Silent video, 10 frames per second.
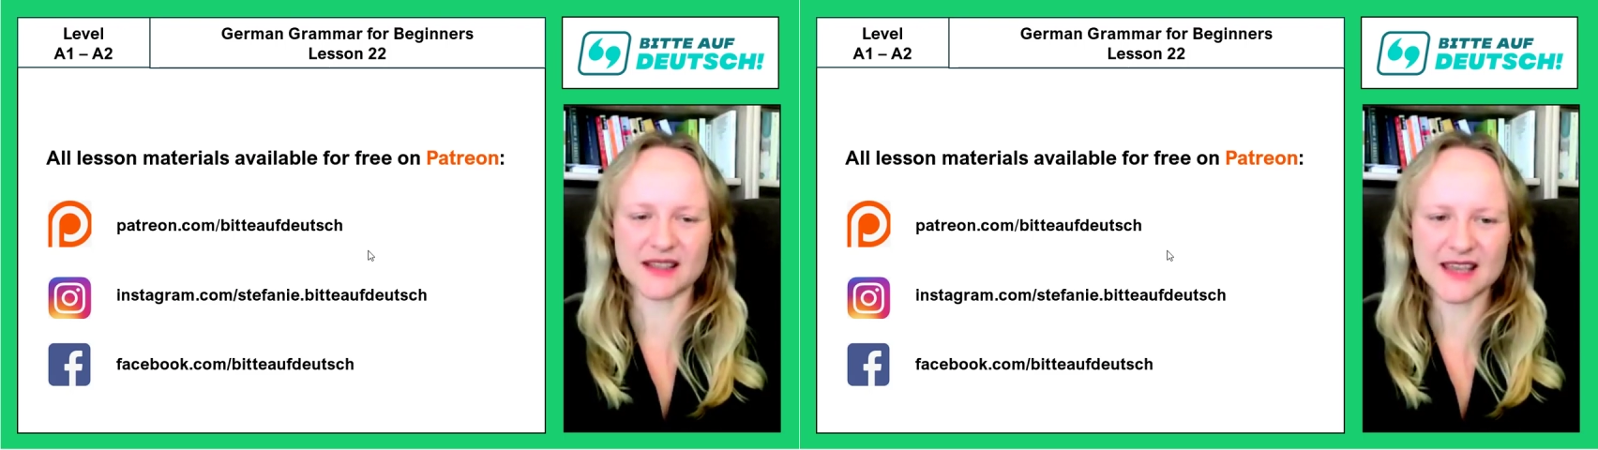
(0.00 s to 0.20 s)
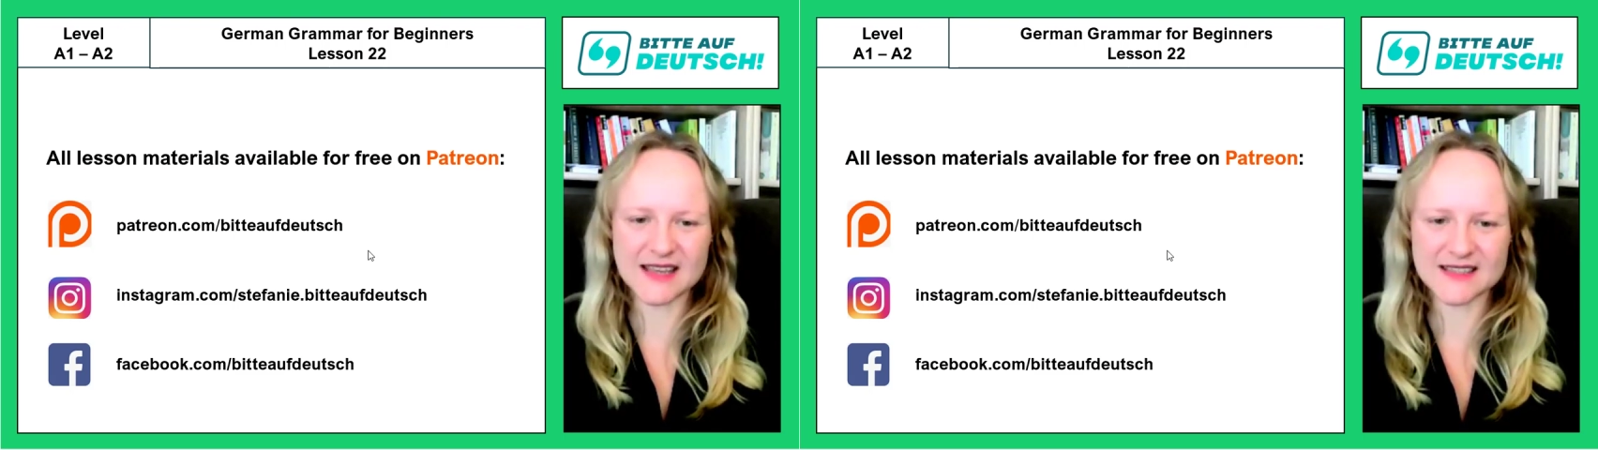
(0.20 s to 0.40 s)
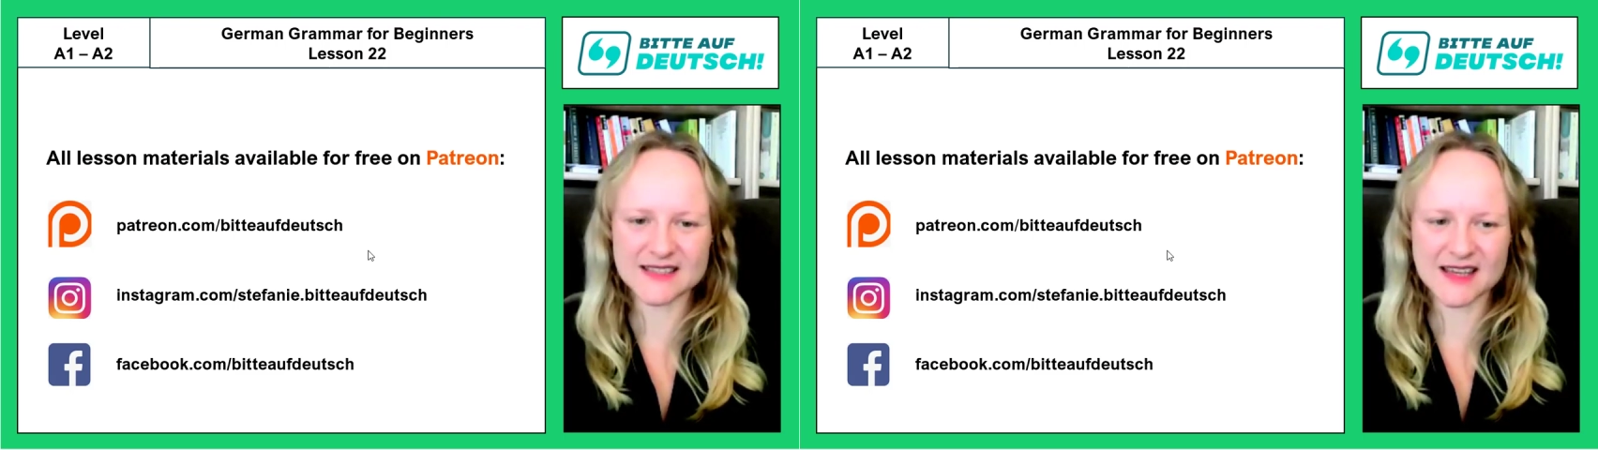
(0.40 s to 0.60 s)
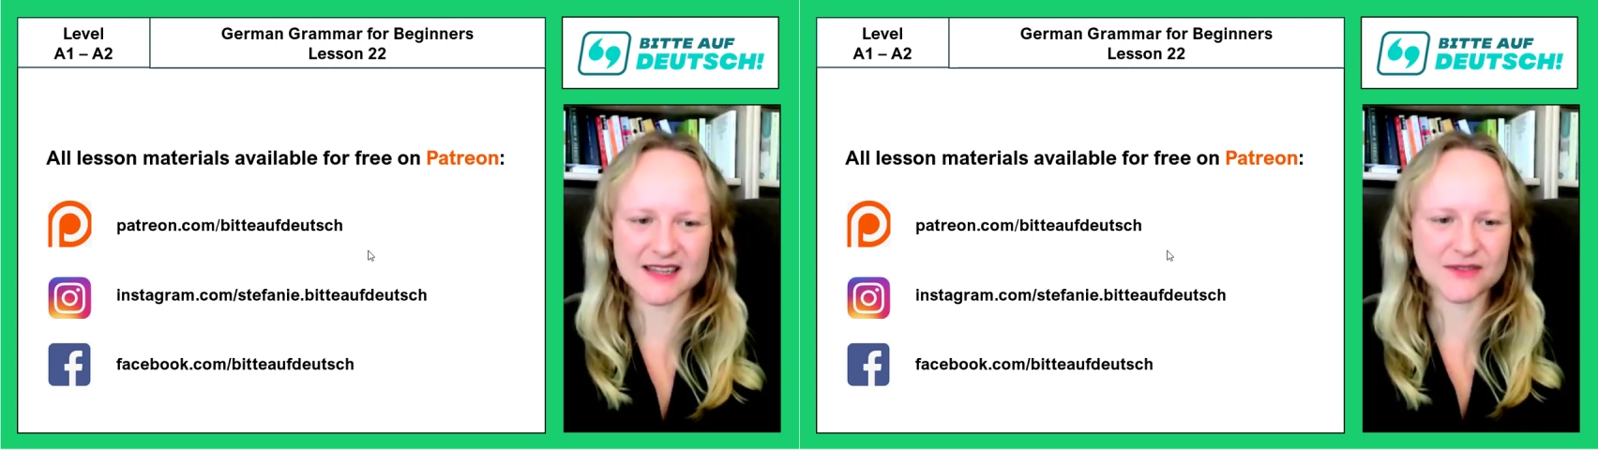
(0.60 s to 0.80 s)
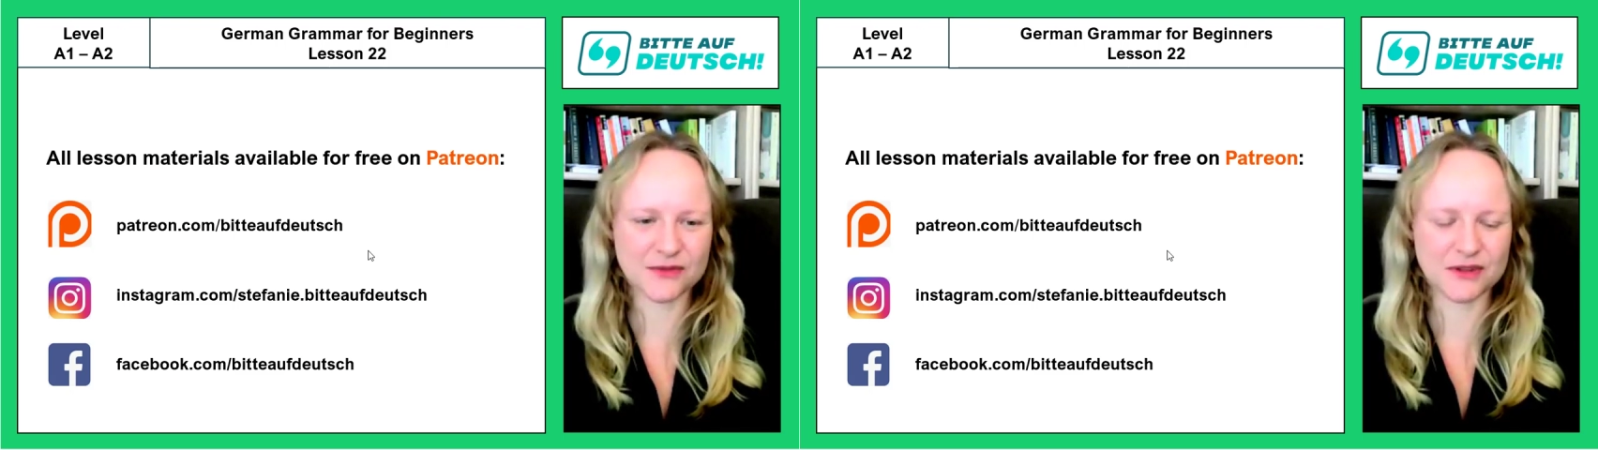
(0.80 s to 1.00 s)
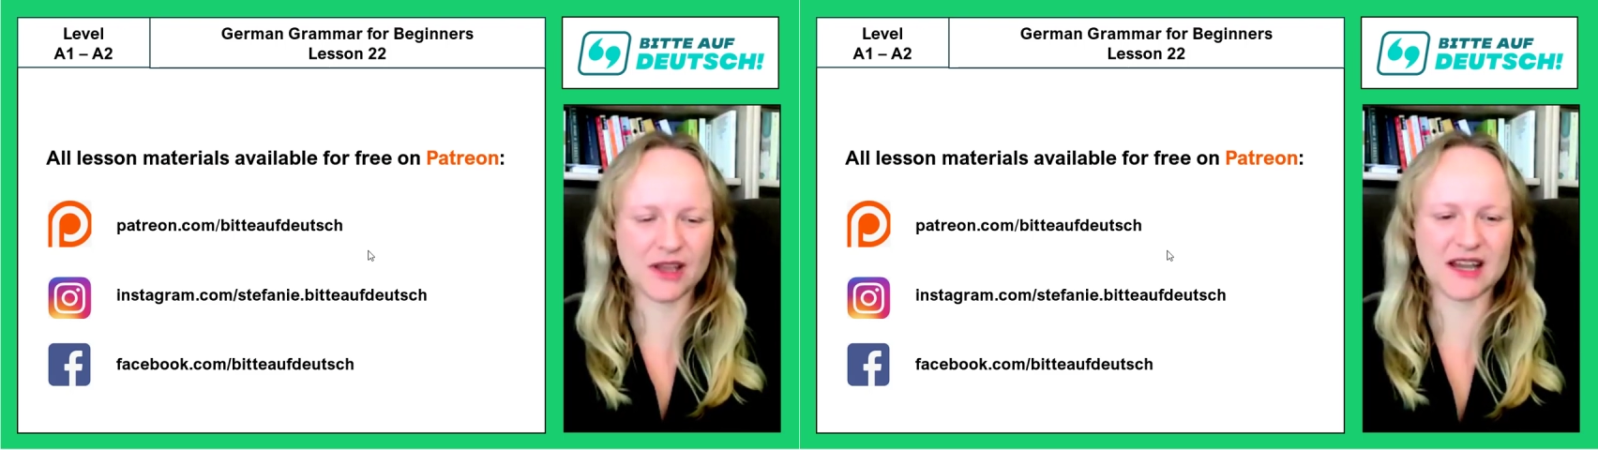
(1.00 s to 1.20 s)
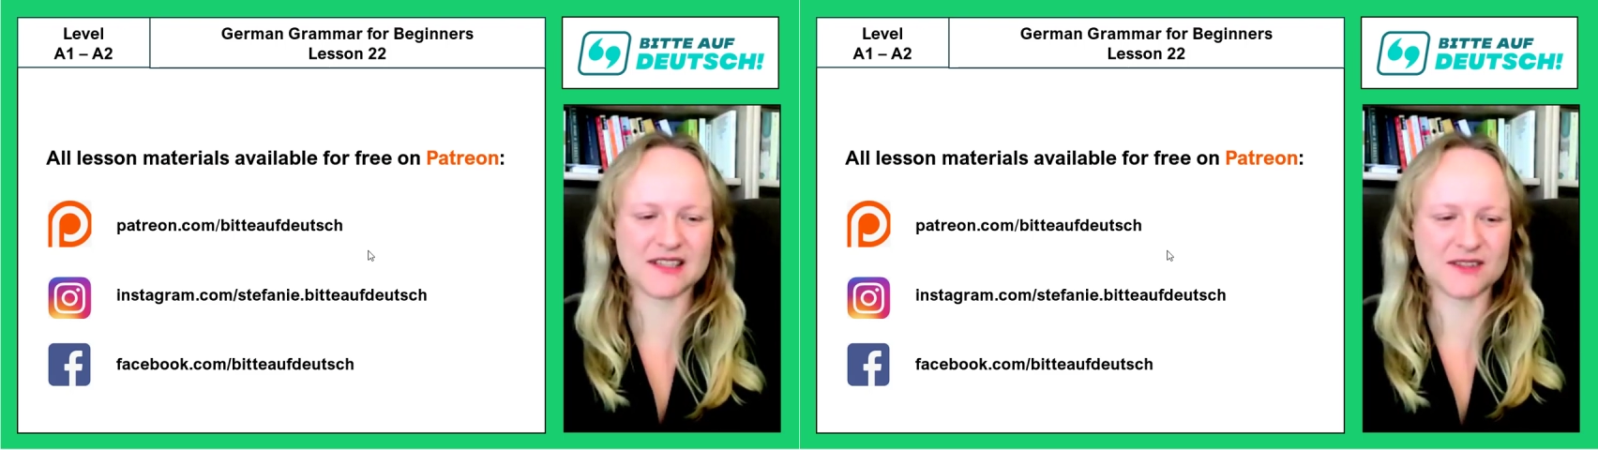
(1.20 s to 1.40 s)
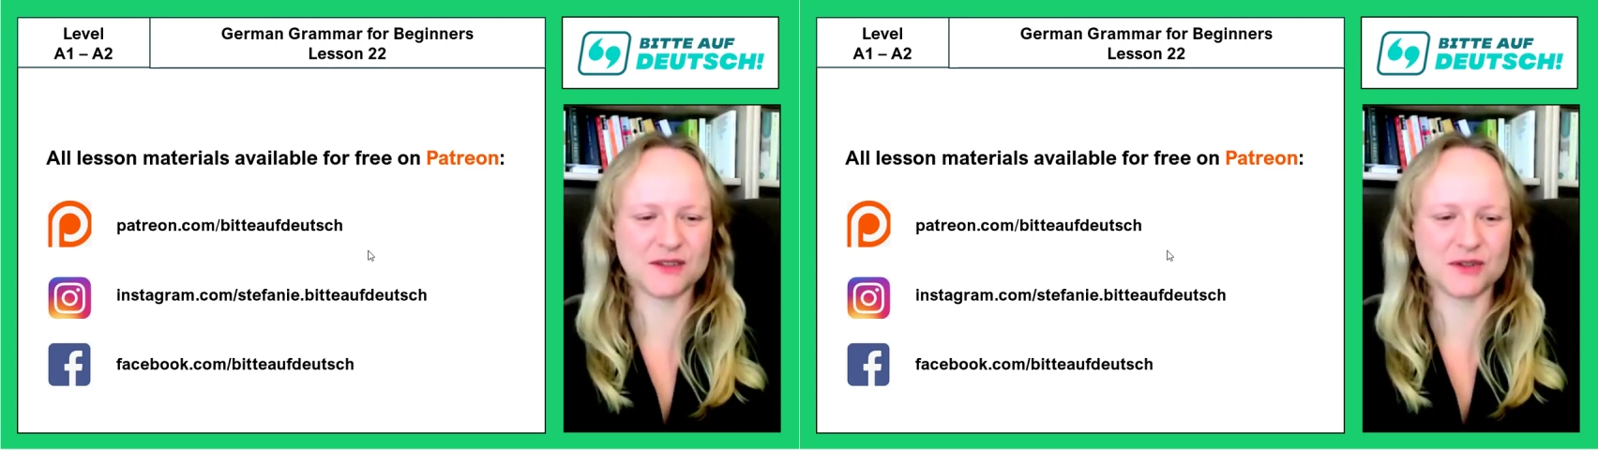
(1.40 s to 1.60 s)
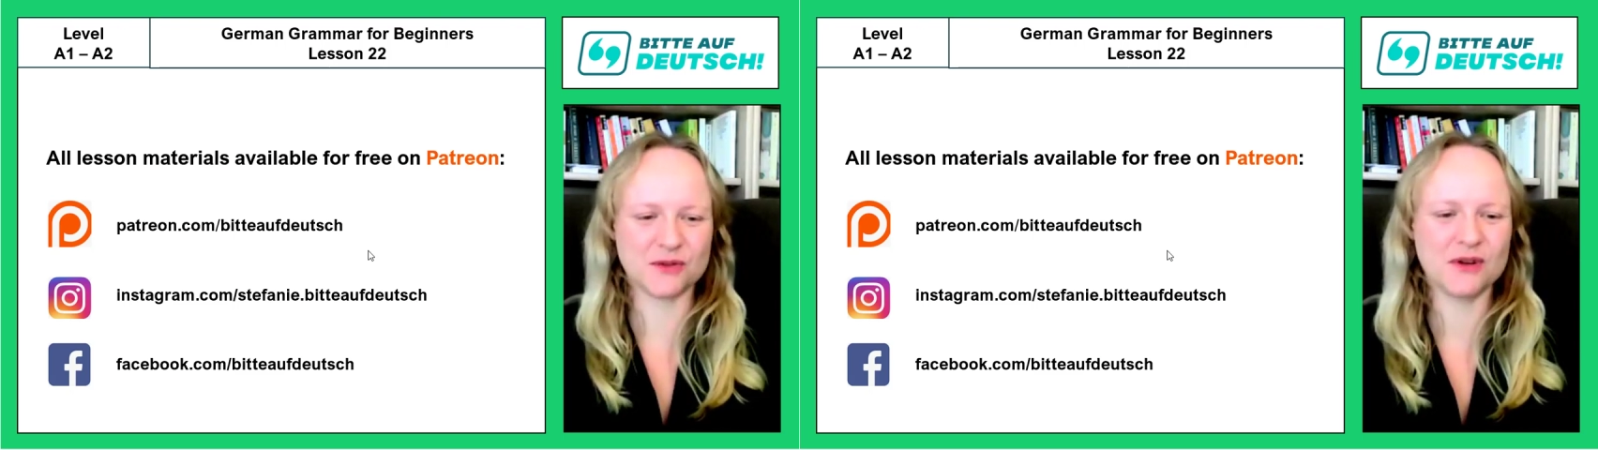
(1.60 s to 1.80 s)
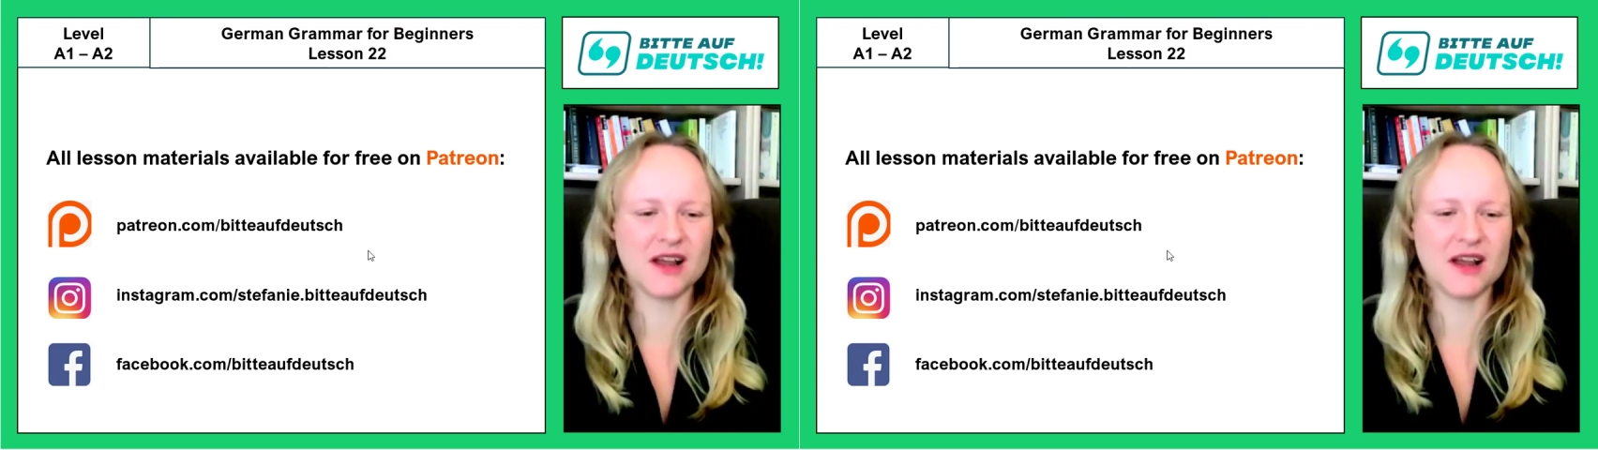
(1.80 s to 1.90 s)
exercise for you guys to do.